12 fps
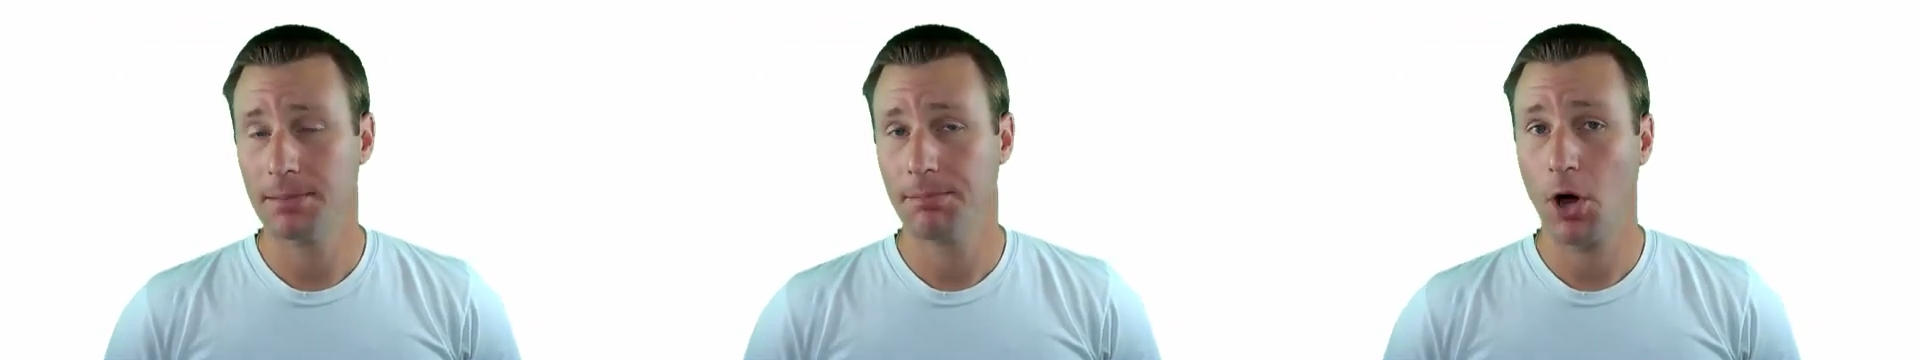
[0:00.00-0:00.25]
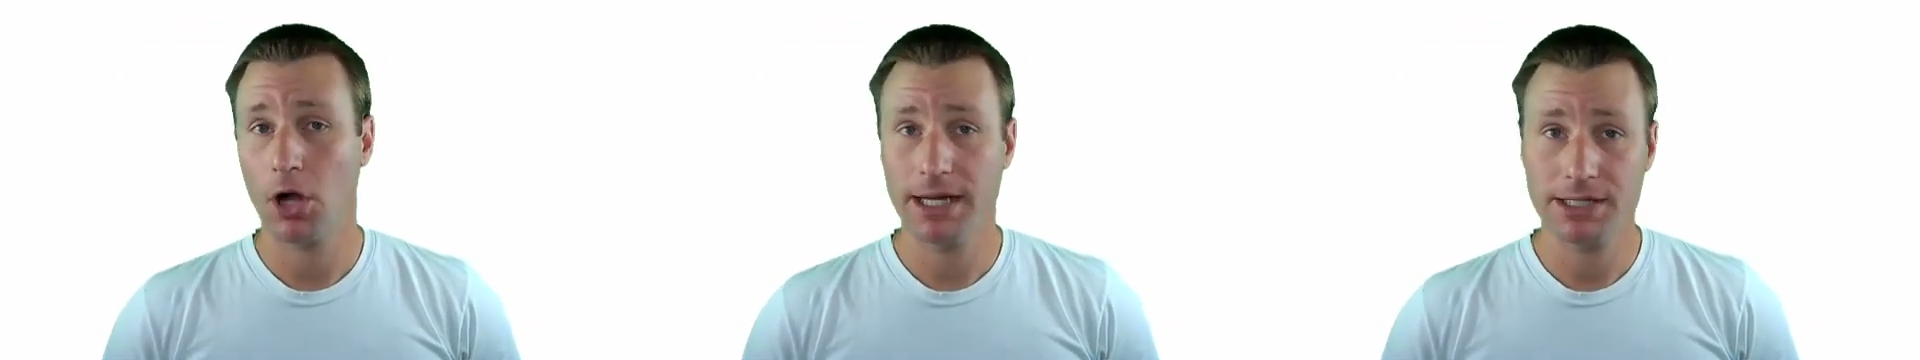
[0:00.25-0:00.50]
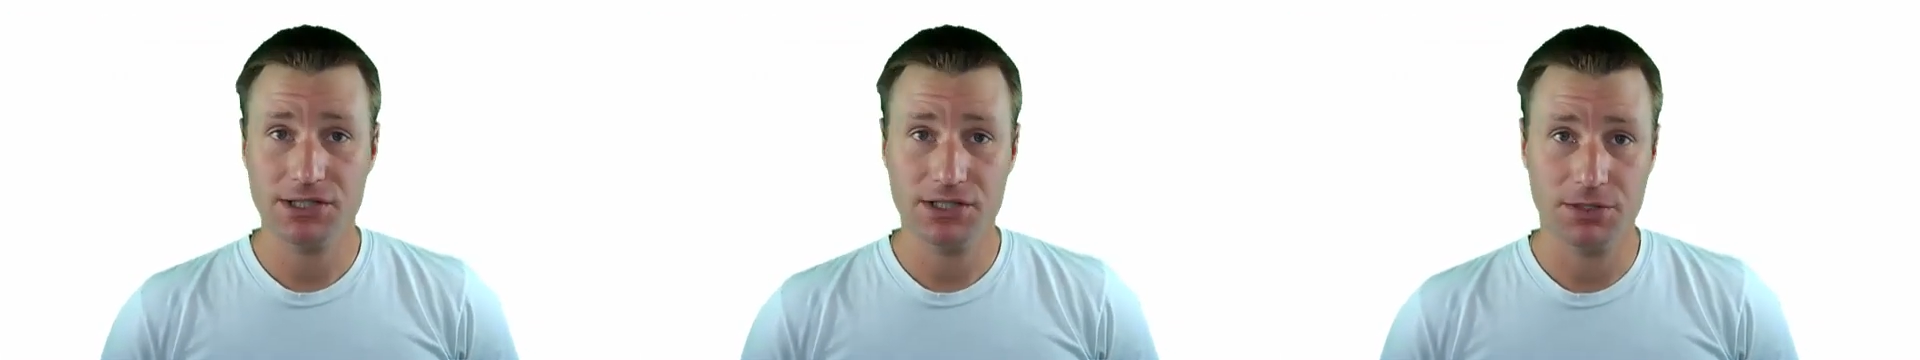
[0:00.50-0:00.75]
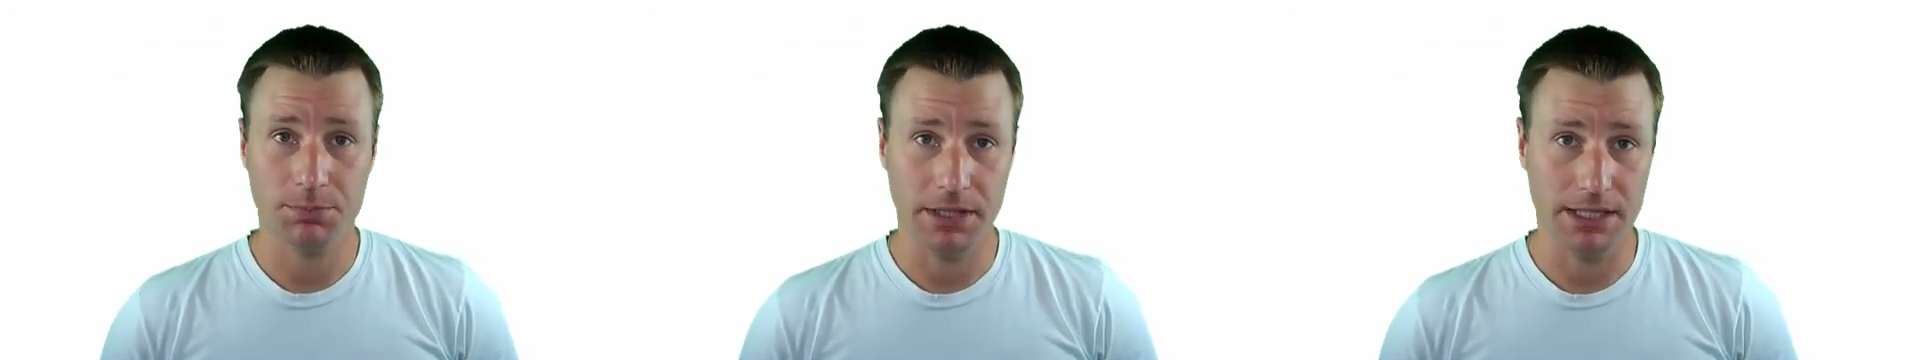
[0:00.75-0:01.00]
and ball
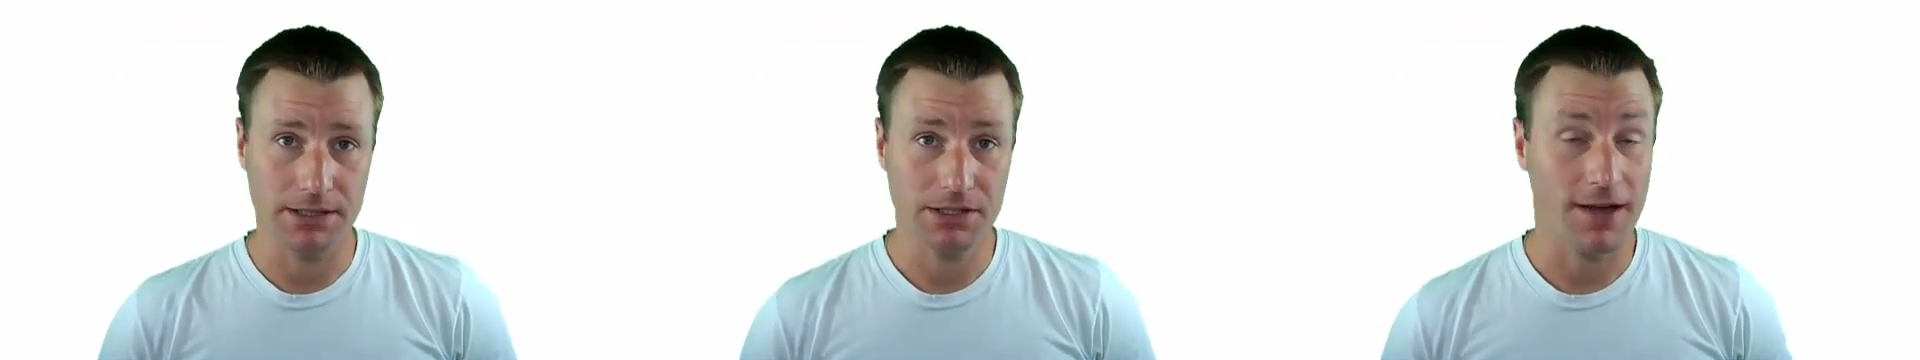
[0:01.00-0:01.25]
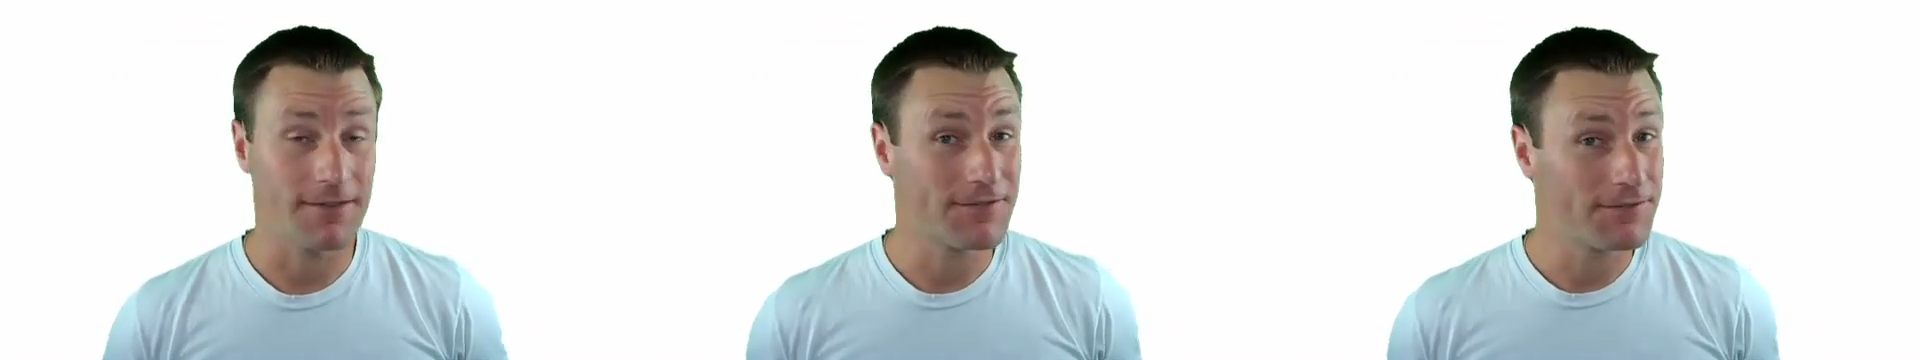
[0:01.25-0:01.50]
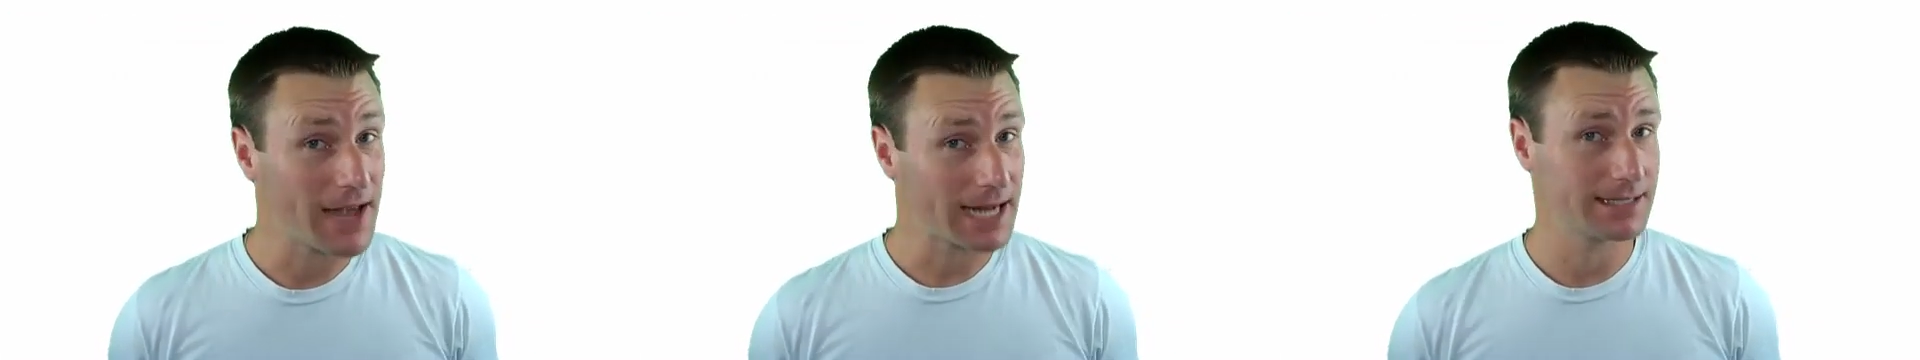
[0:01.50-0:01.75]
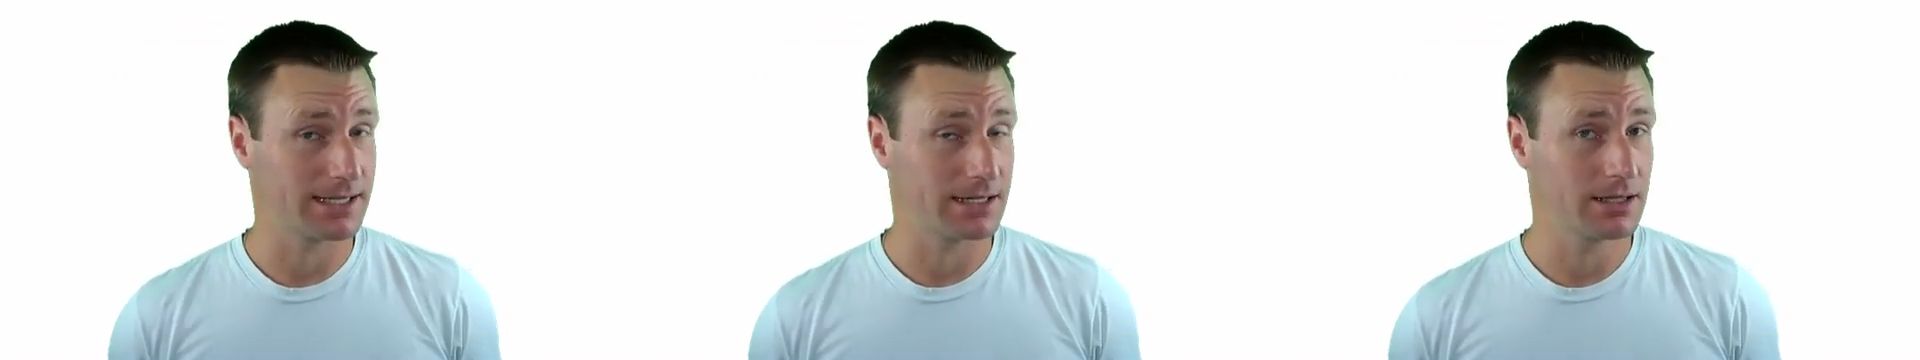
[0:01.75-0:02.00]
exit speeds
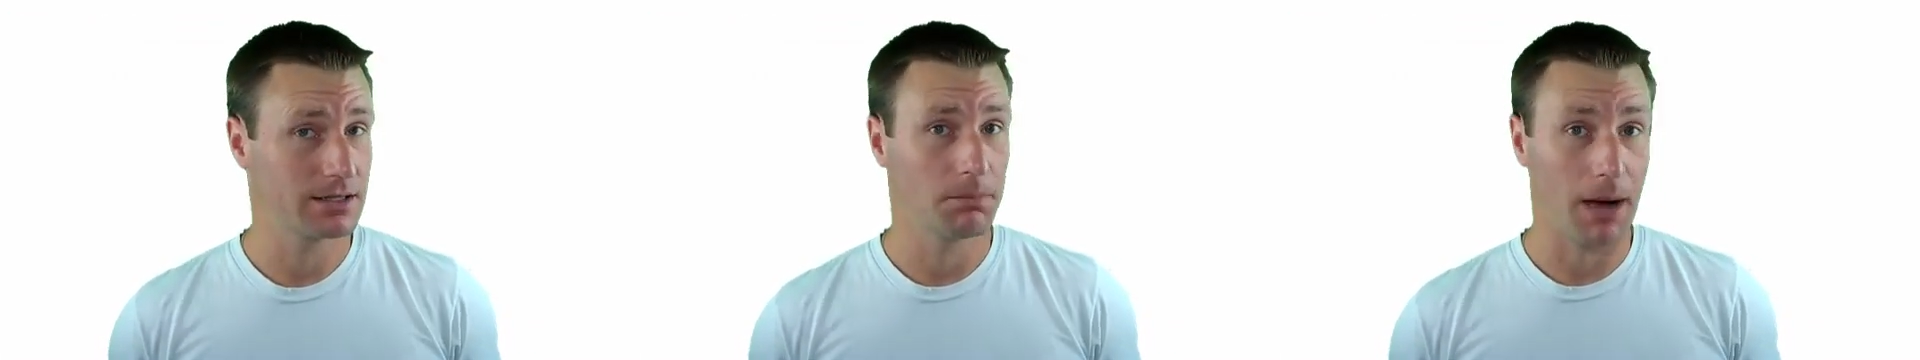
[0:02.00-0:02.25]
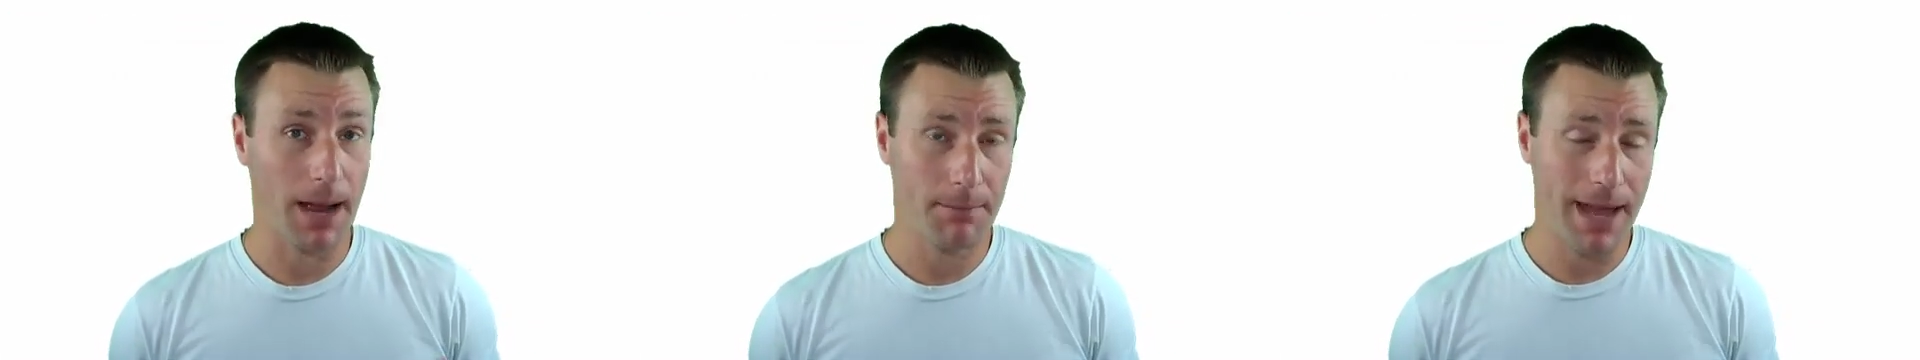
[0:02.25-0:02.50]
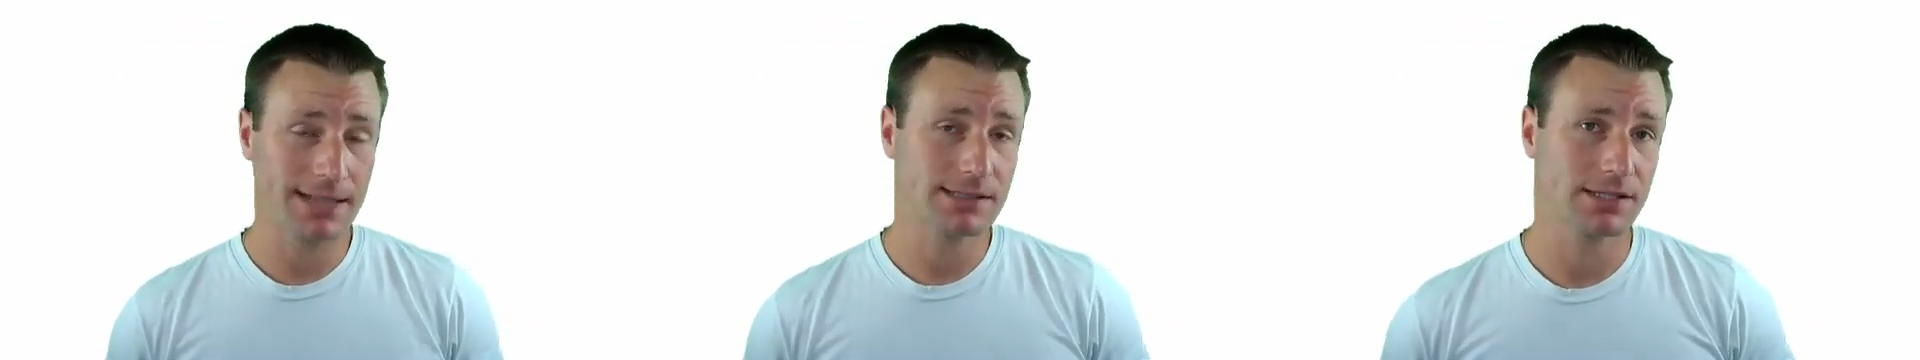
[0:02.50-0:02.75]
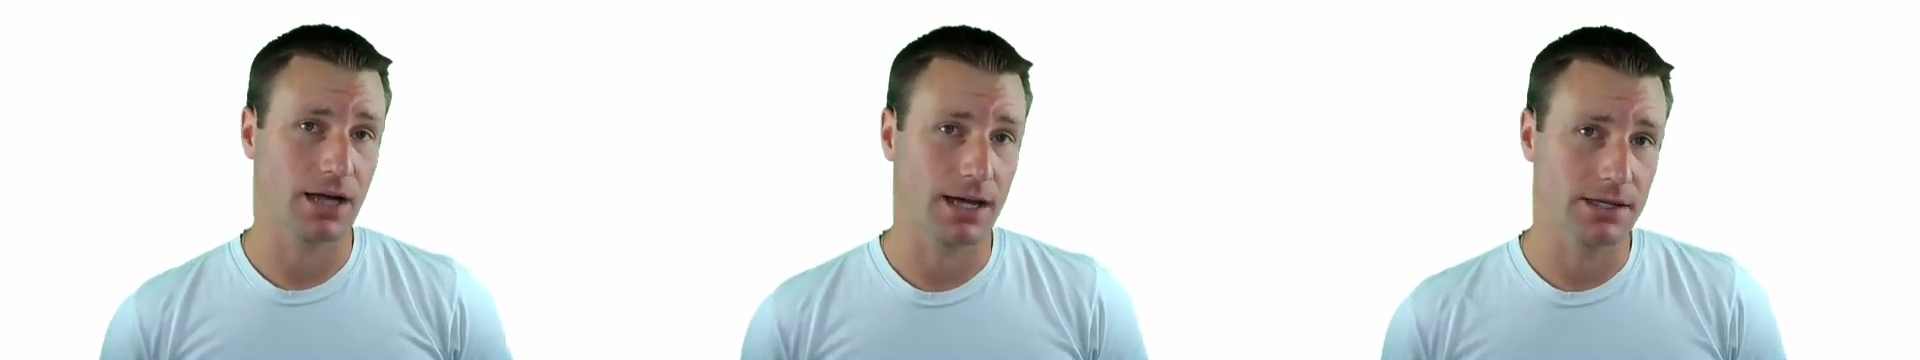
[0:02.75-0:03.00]
affected by
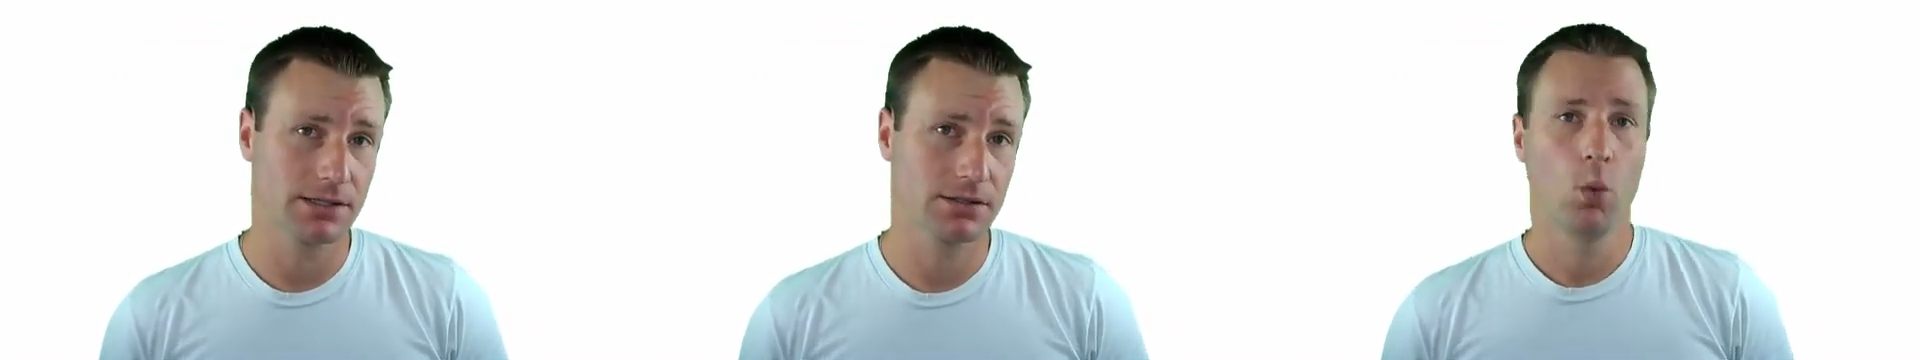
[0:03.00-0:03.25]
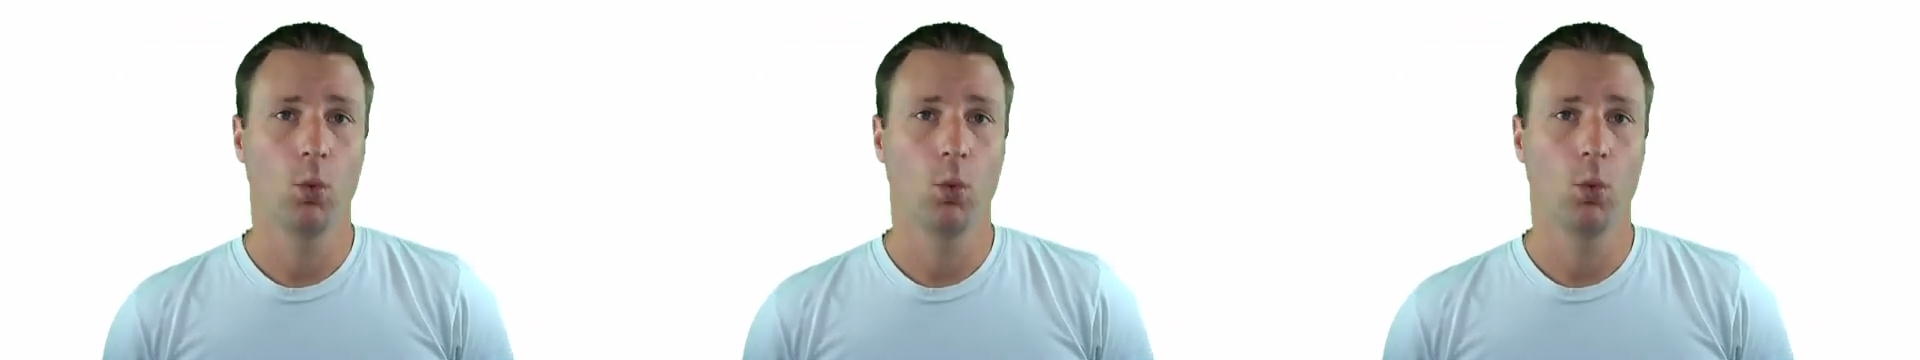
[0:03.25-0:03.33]
bat size?